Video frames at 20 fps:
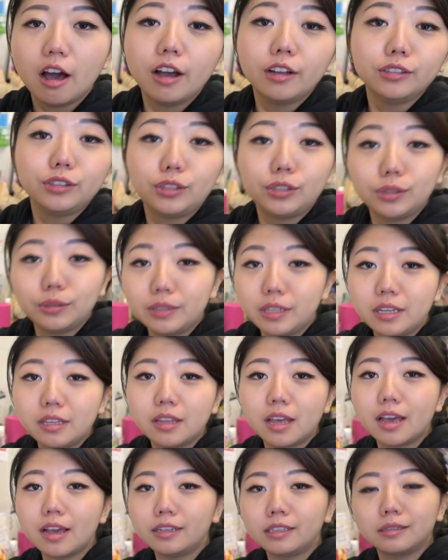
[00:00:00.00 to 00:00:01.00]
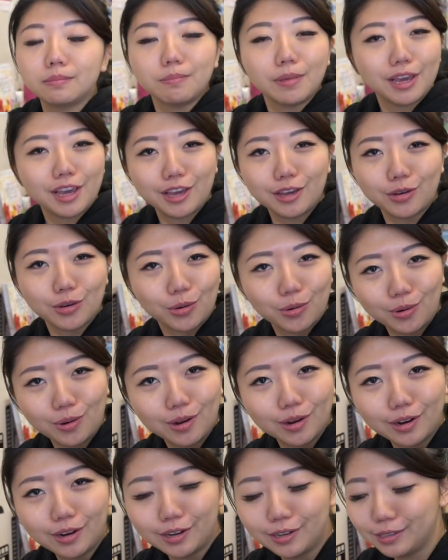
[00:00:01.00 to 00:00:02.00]
On to the next main
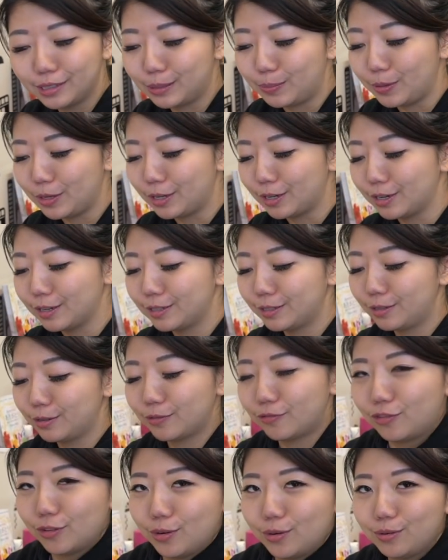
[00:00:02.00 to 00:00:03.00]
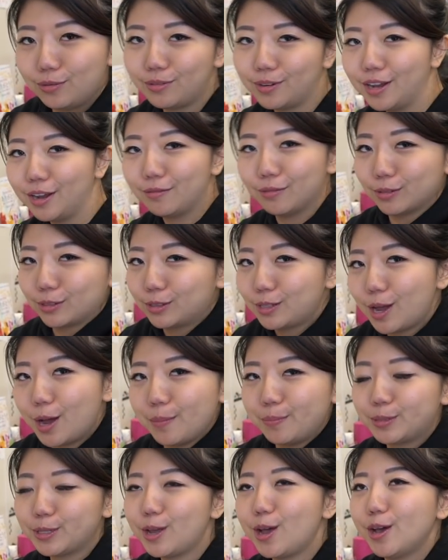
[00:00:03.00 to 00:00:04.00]
course, because the food never
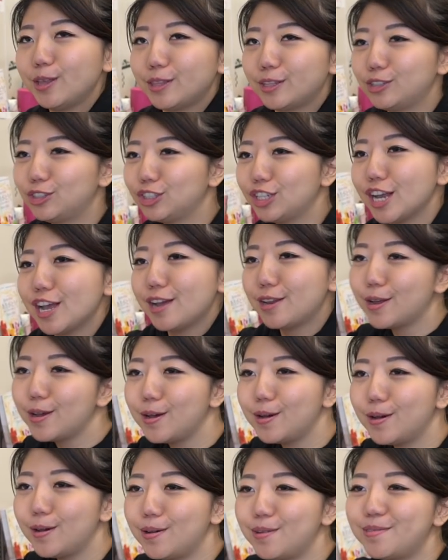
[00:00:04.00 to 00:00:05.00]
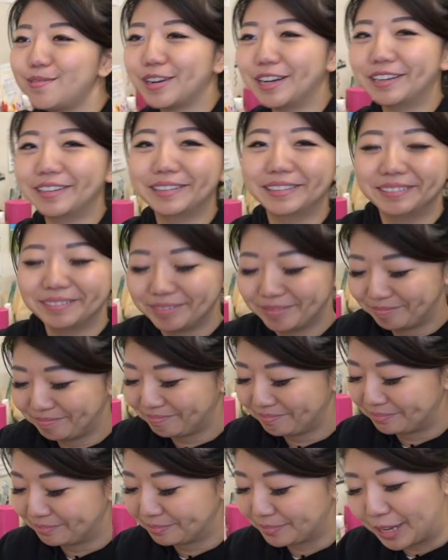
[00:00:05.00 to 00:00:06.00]
stops on this channel.
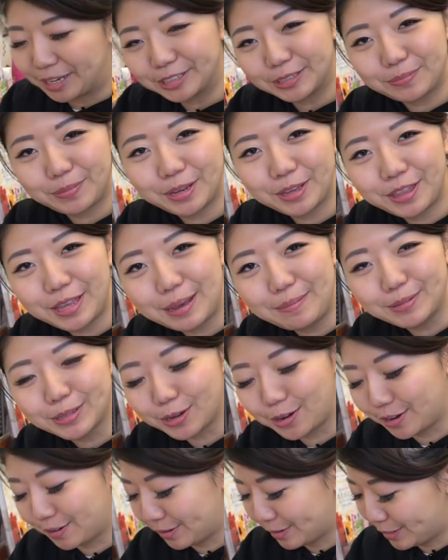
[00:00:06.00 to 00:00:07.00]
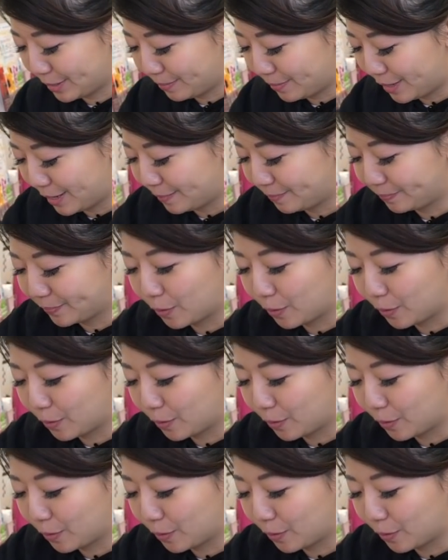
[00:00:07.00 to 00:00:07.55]
Should be a theme song or something.